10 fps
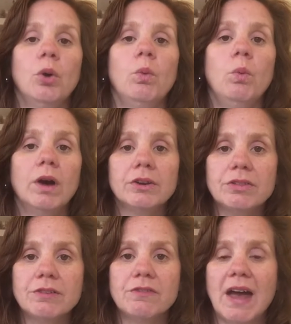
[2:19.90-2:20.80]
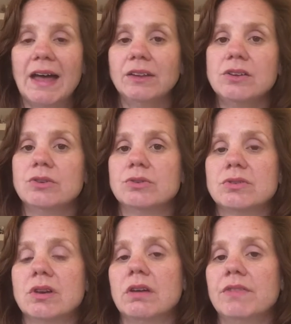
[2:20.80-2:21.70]
What are the
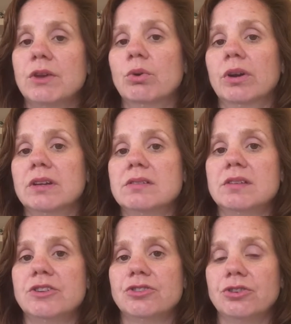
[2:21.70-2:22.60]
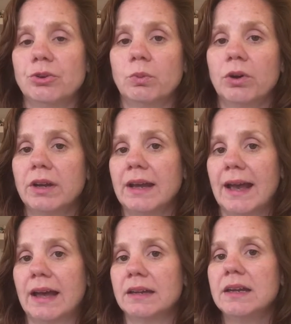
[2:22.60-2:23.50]
values of the organization you're working
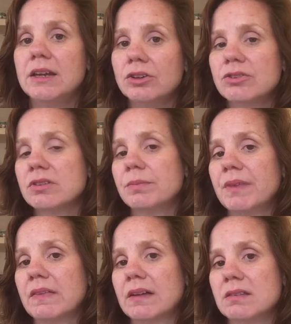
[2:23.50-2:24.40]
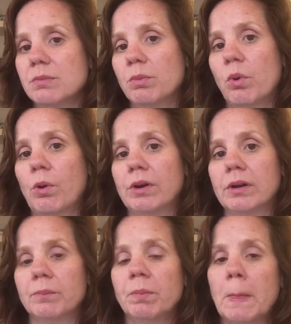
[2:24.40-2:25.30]
at? And here's something that's important.